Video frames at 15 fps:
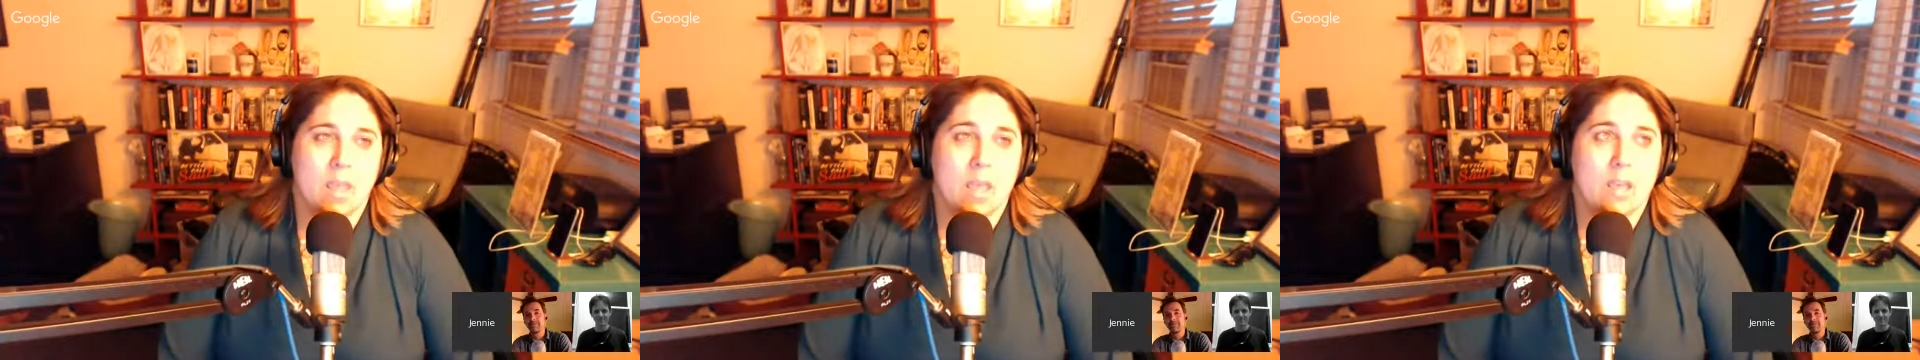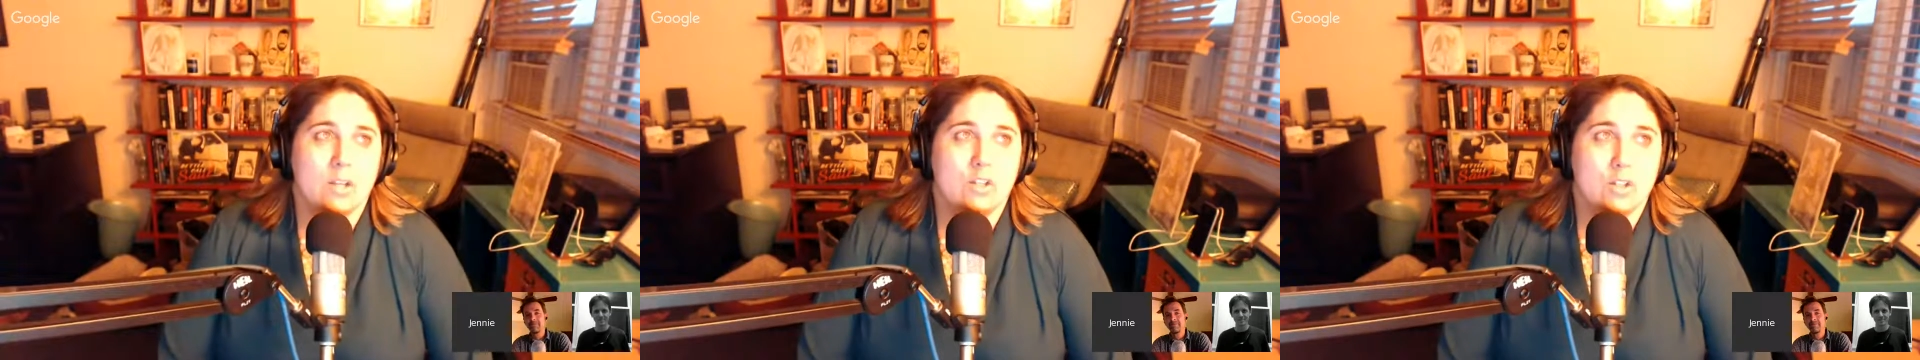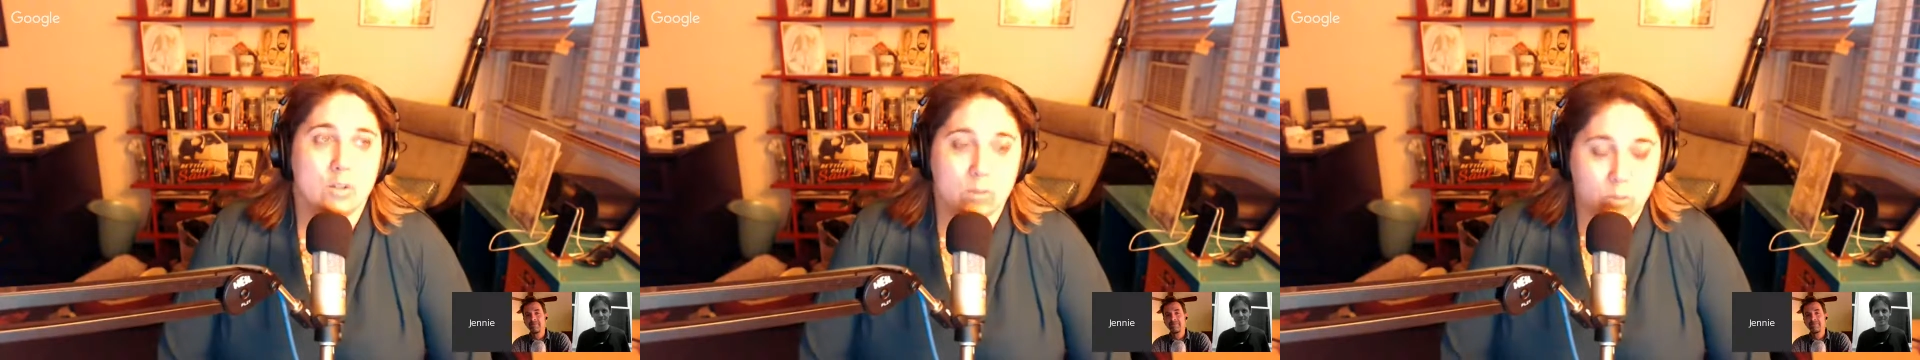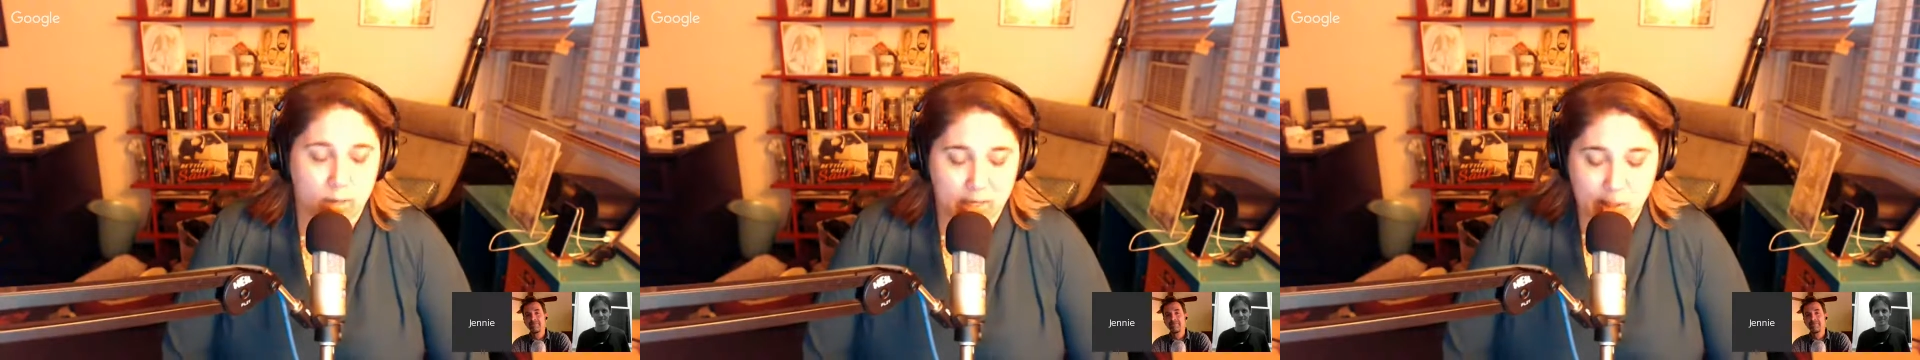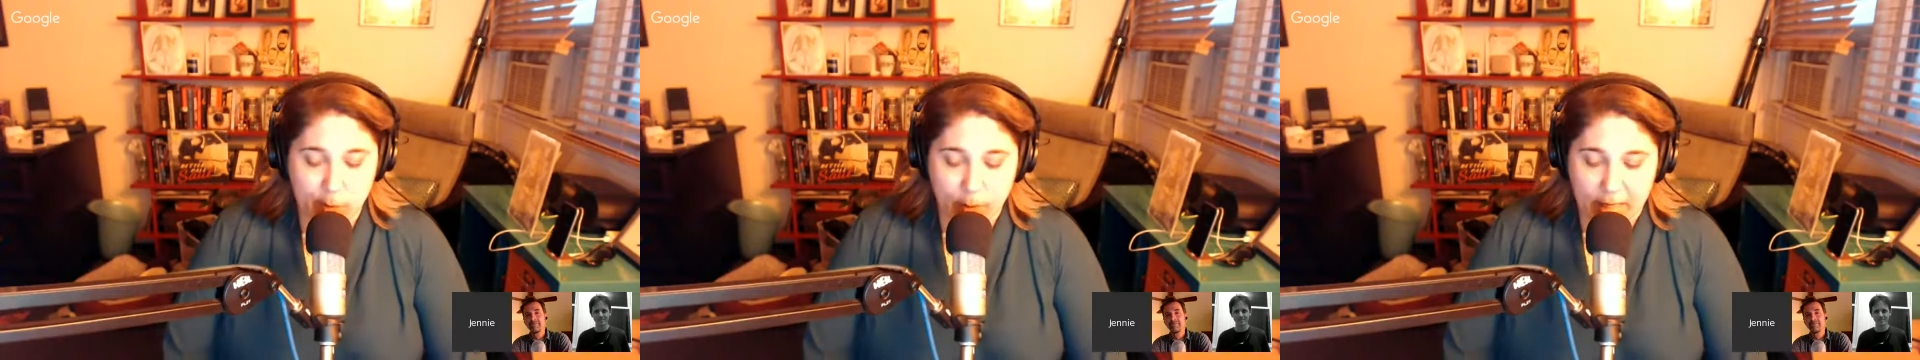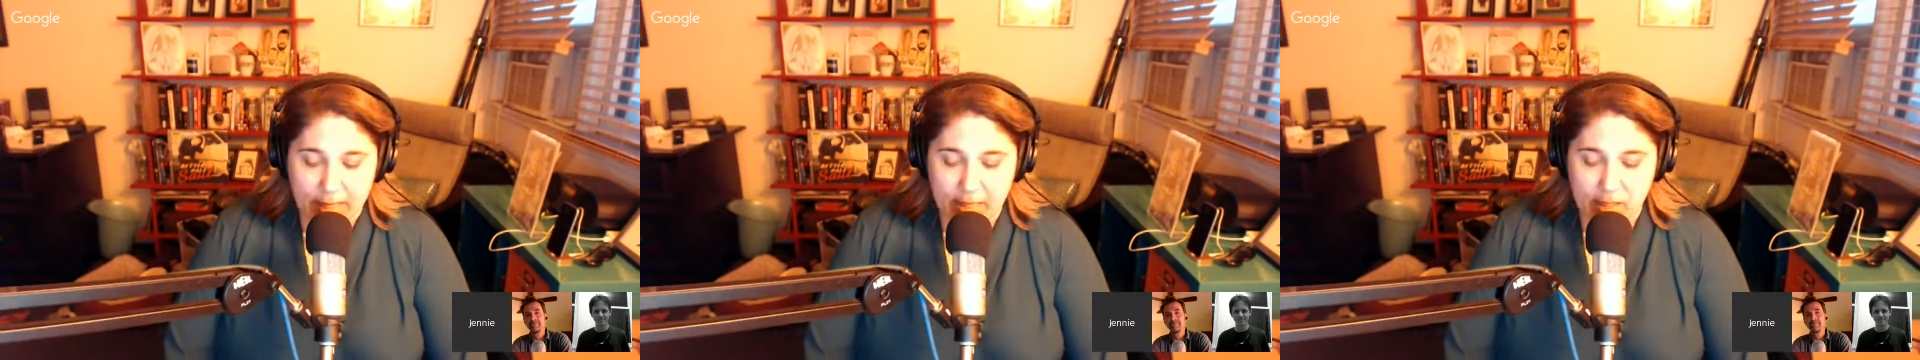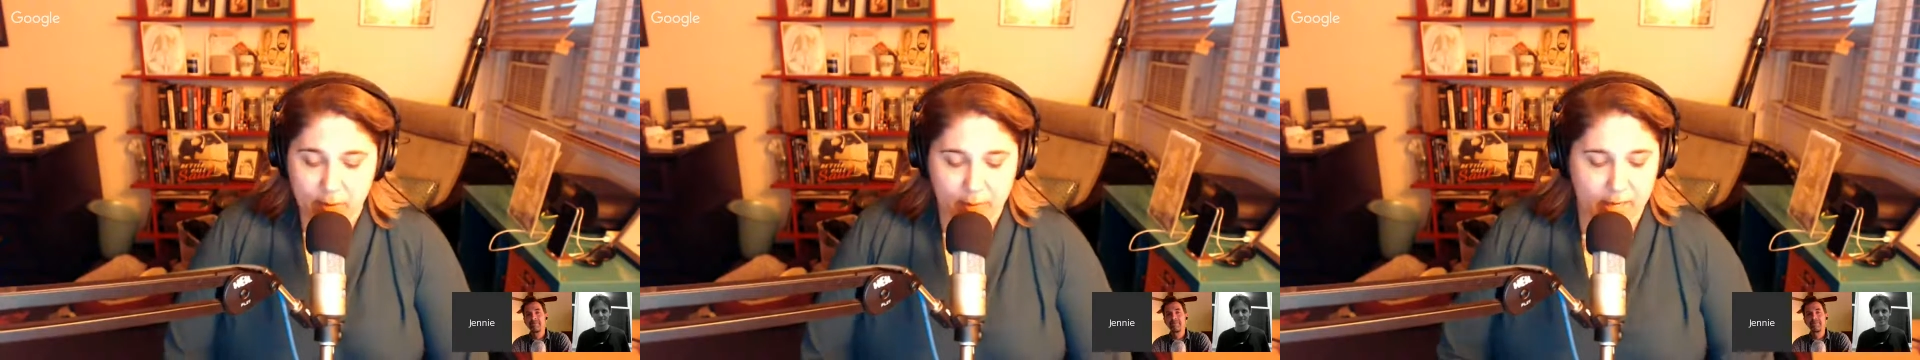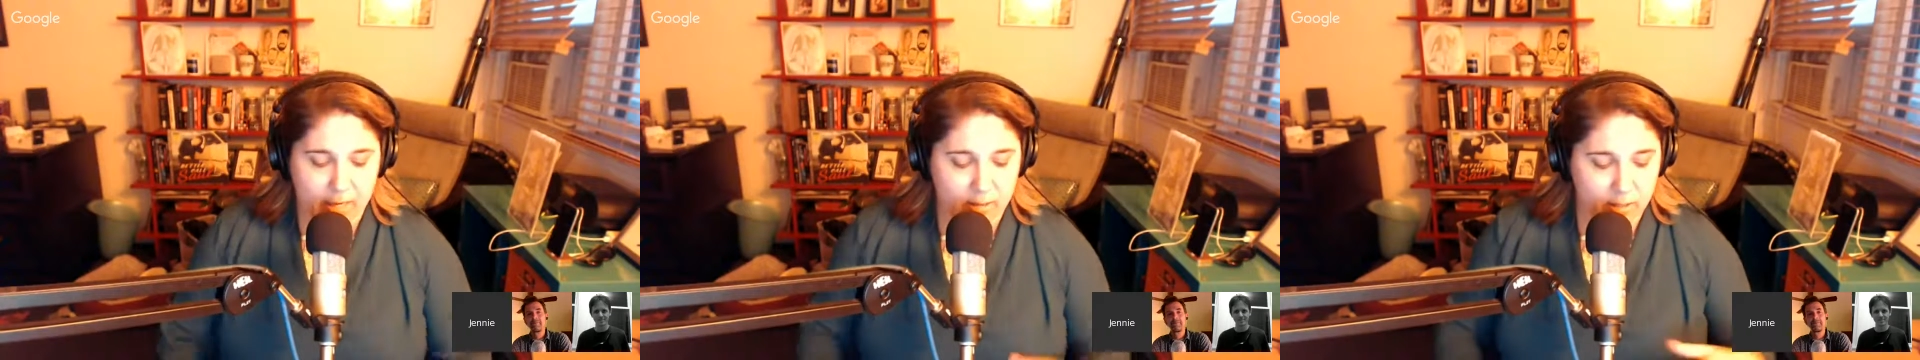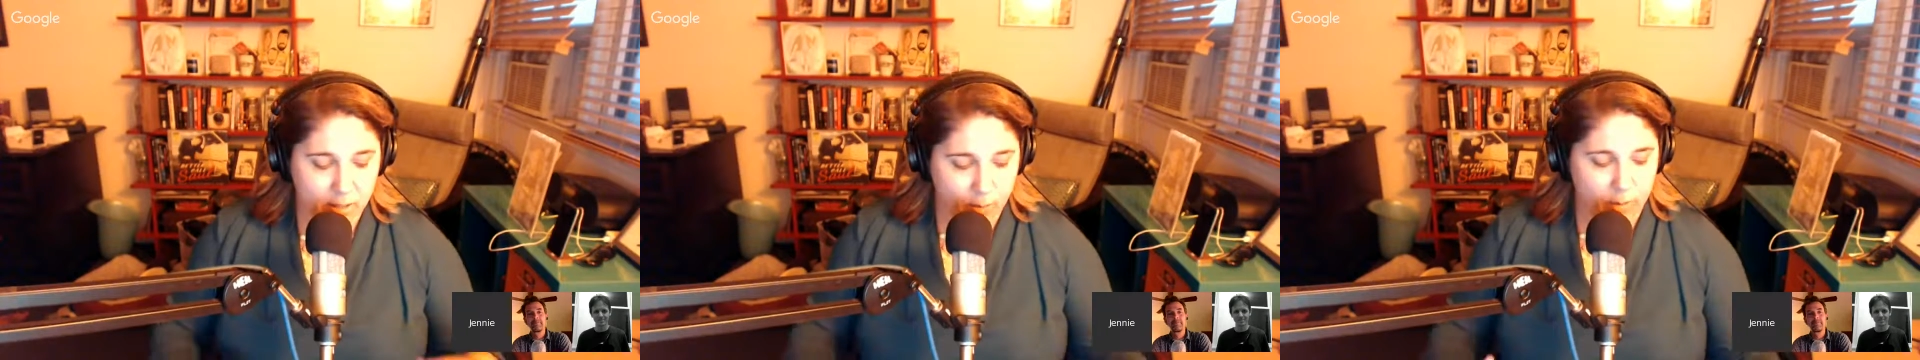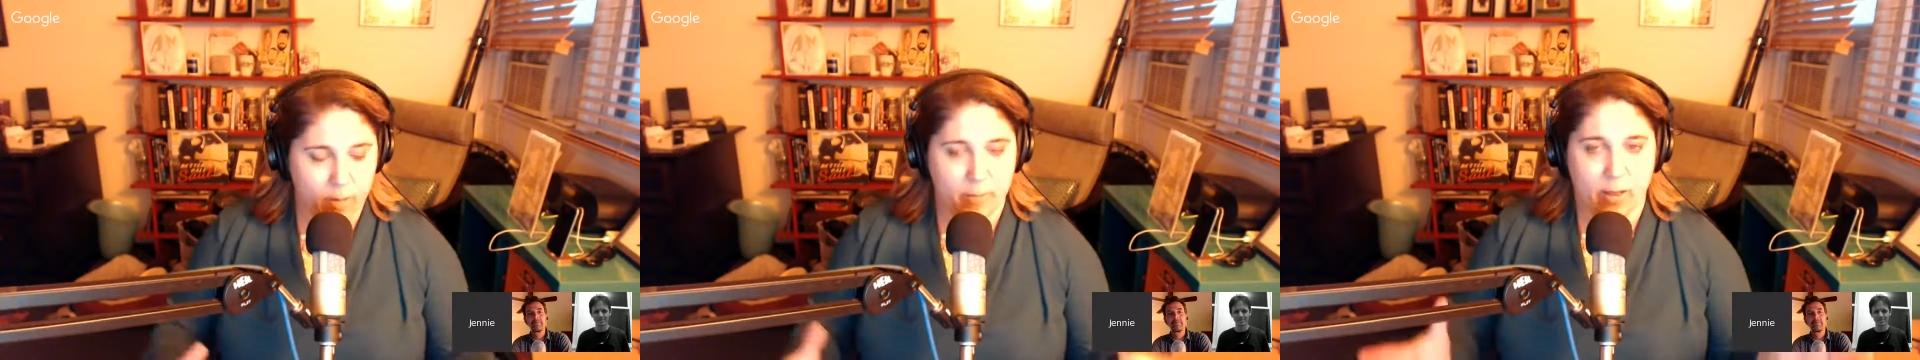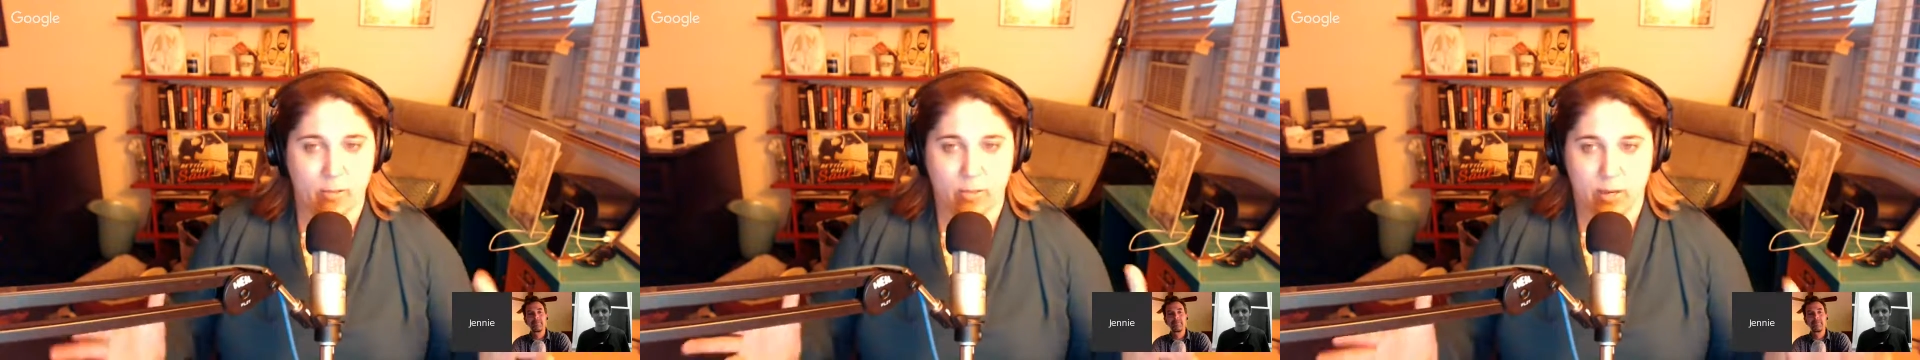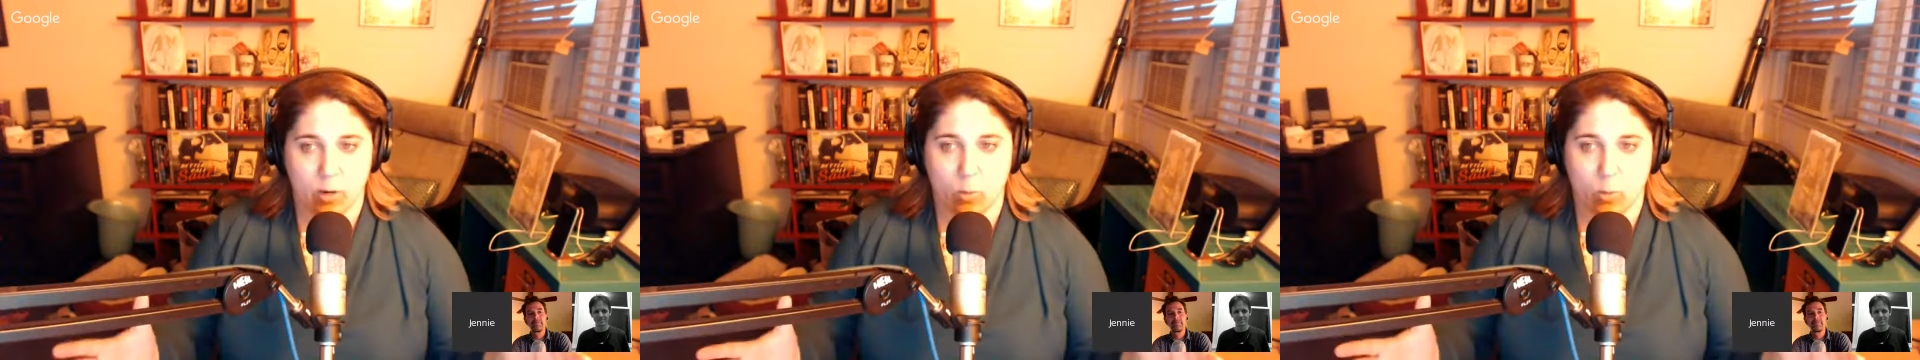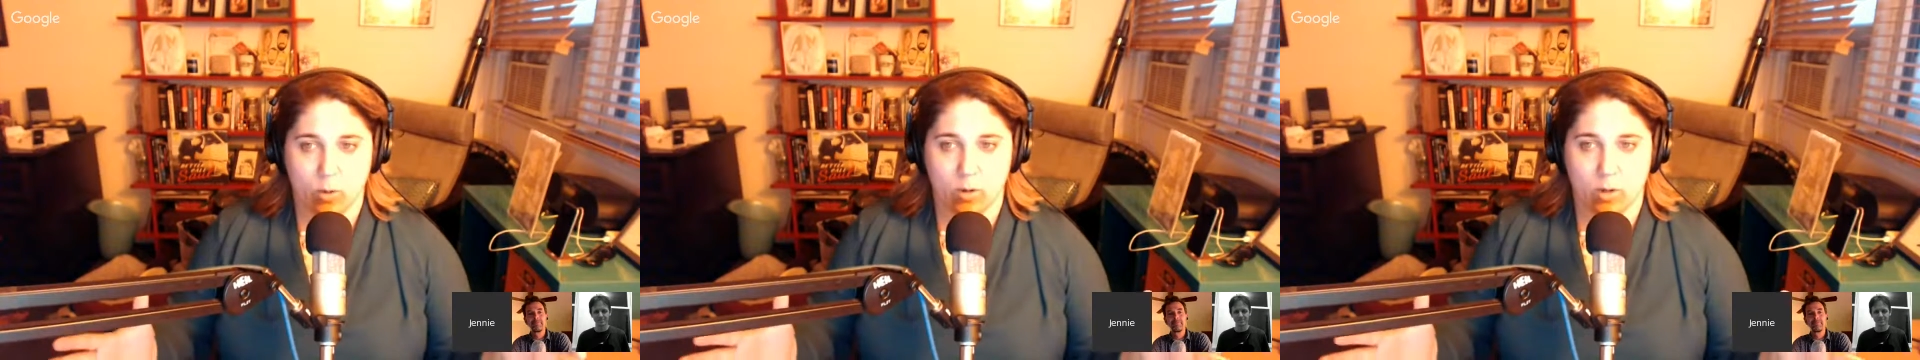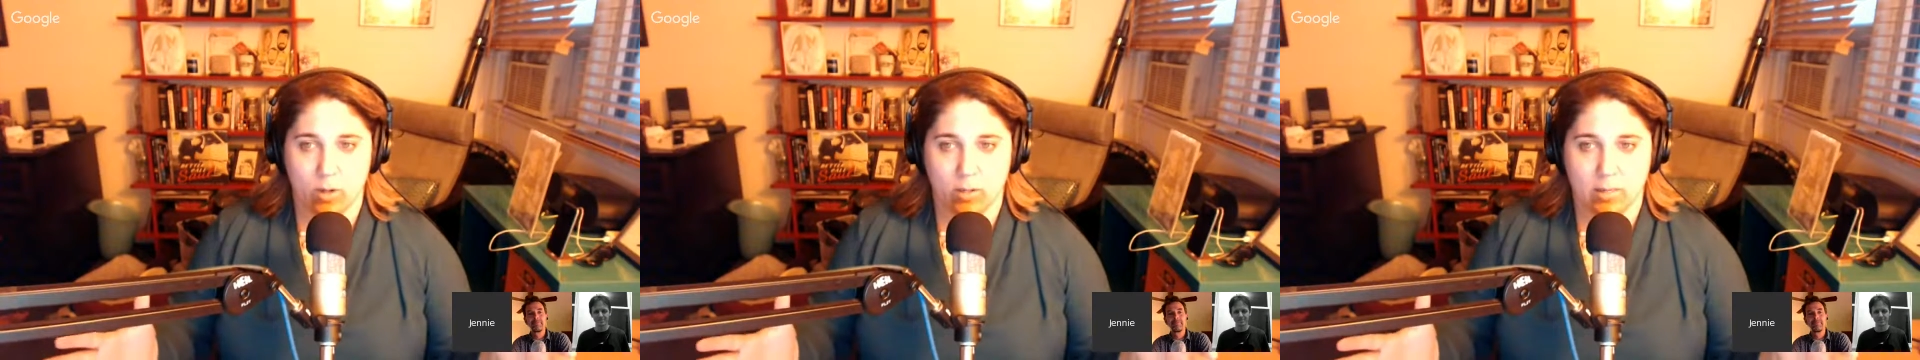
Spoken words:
to explain to me a little bit about their world